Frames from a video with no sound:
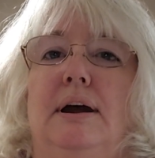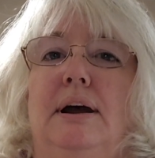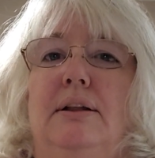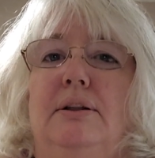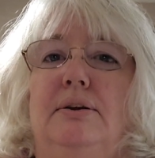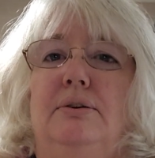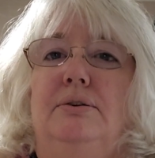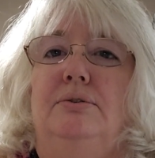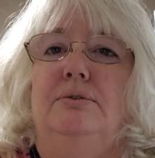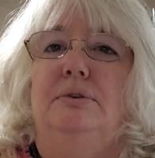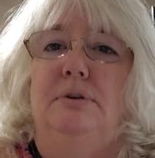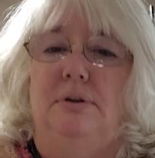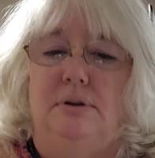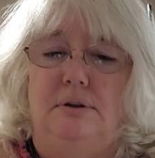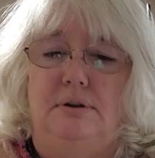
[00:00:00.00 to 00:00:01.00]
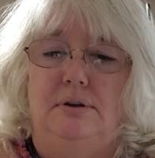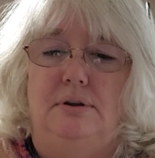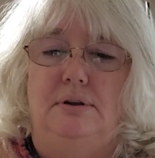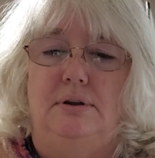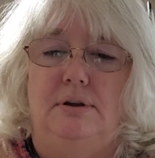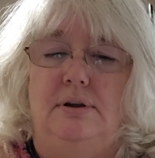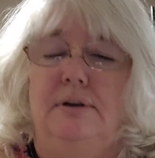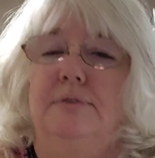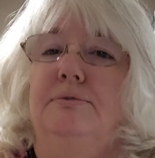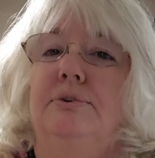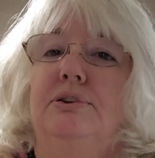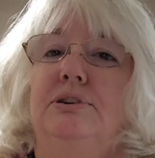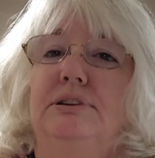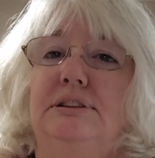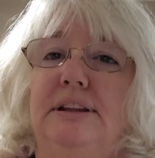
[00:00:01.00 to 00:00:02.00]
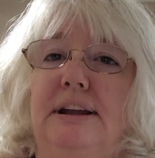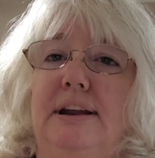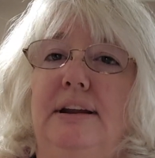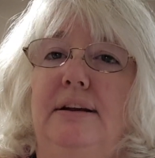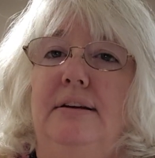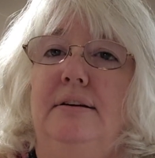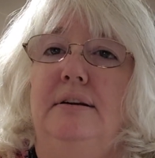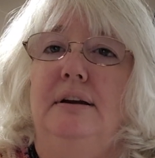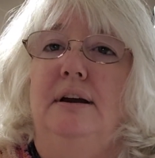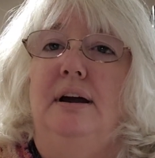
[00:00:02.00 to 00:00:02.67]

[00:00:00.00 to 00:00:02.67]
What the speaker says: Hello, this is Nana.